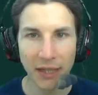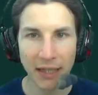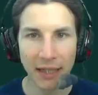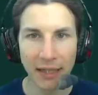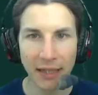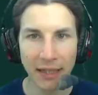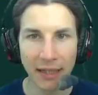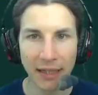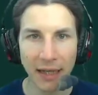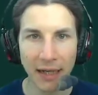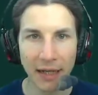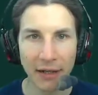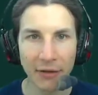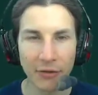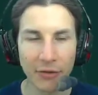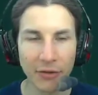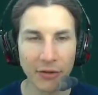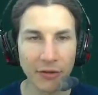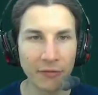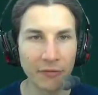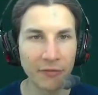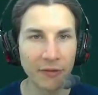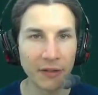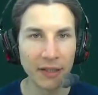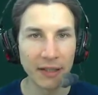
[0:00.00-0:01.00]
care
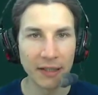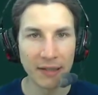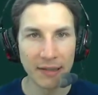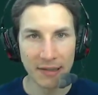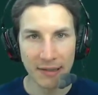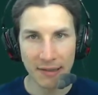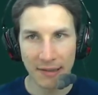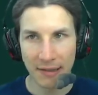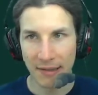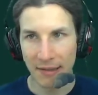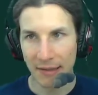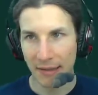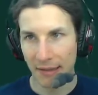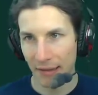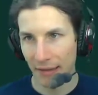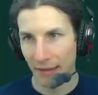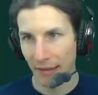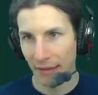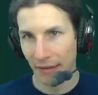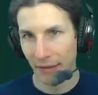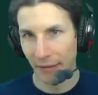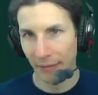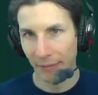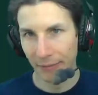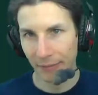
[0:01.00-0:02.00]
of is
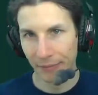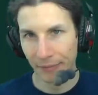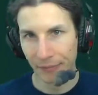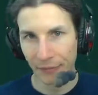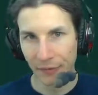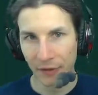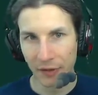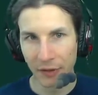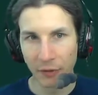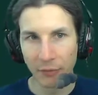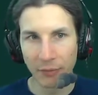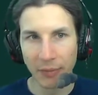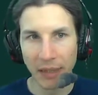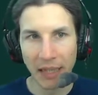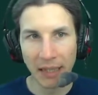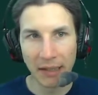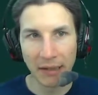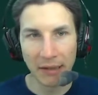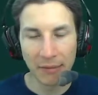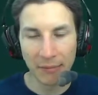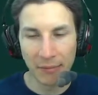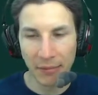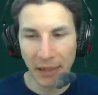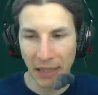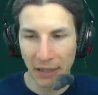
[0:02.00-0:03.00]
so
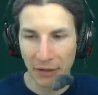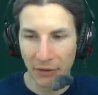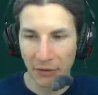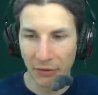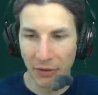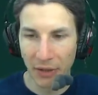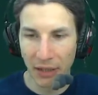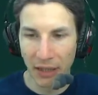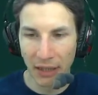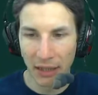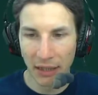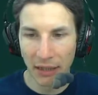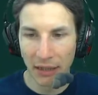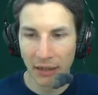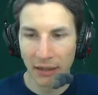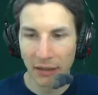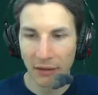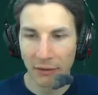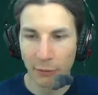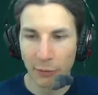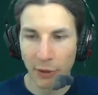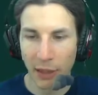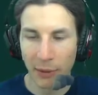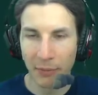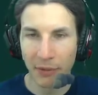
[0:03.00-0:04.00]
back to the
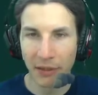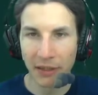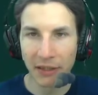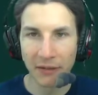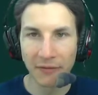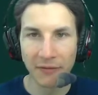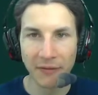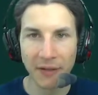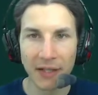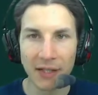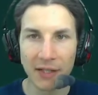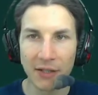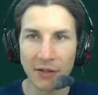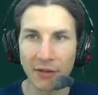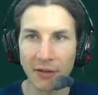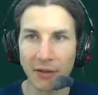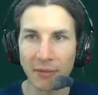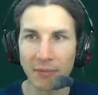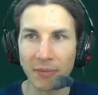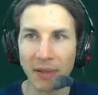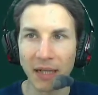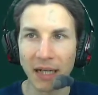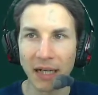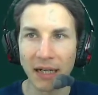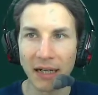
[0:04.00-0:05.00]
web interface on the
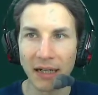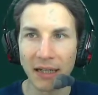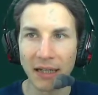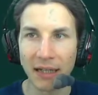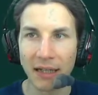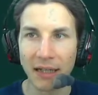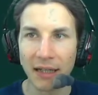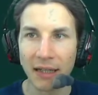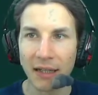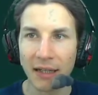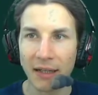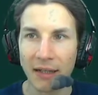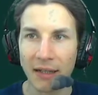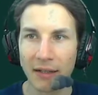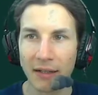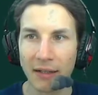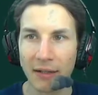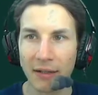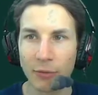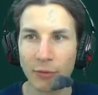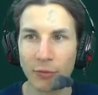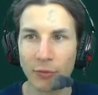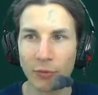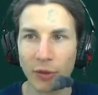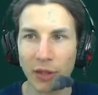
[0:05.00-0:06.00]
Pi.
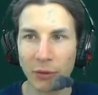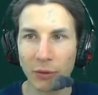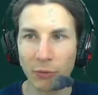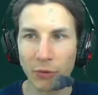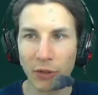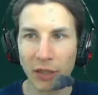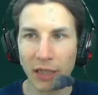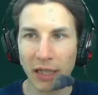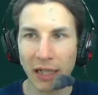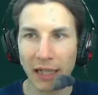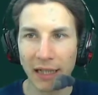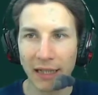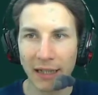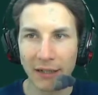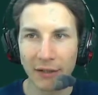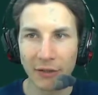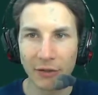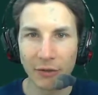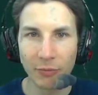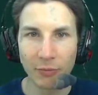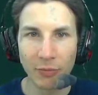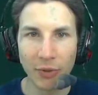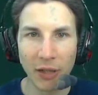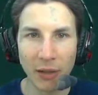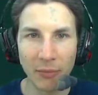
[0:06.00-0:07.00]
We'd like to
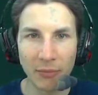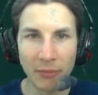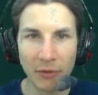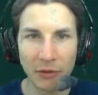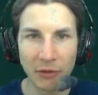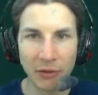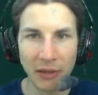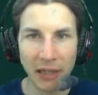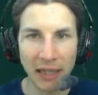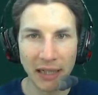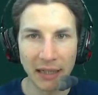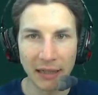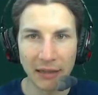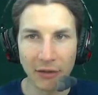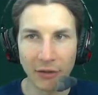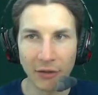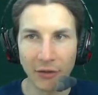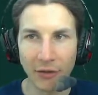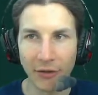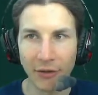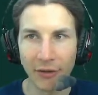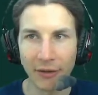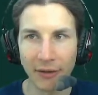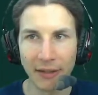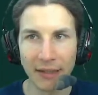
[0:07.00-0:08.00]
populate
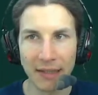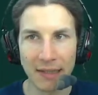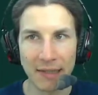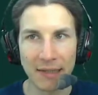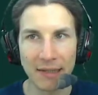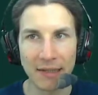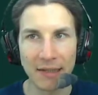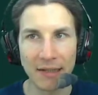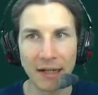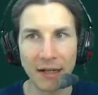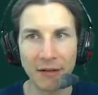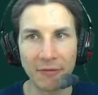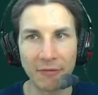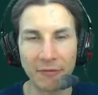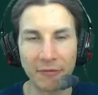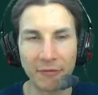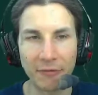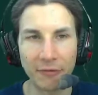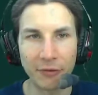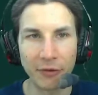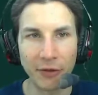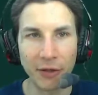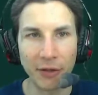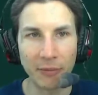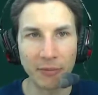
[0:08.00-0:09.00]
all this stuff
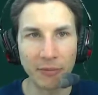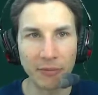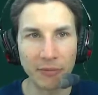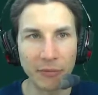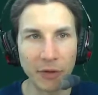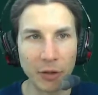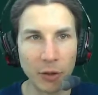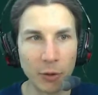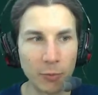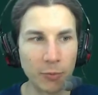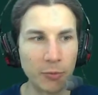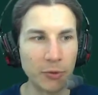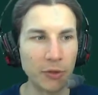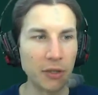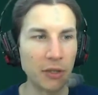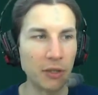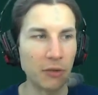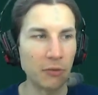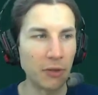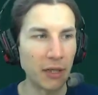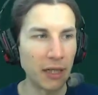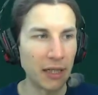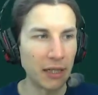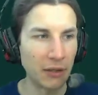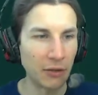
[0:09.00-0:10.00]
from
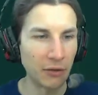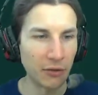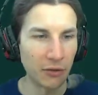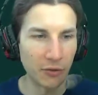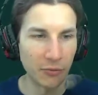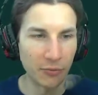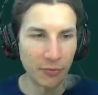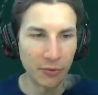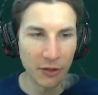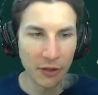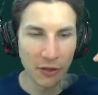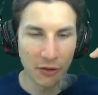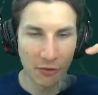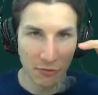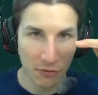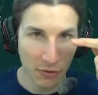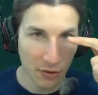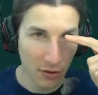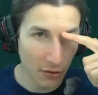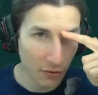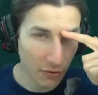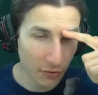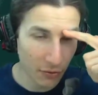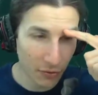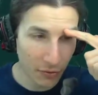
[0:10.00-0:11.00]

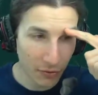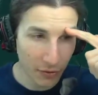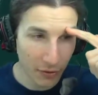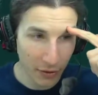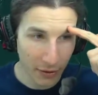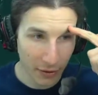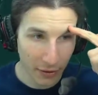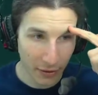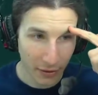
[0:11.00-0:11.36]
openqa.opensuse.org,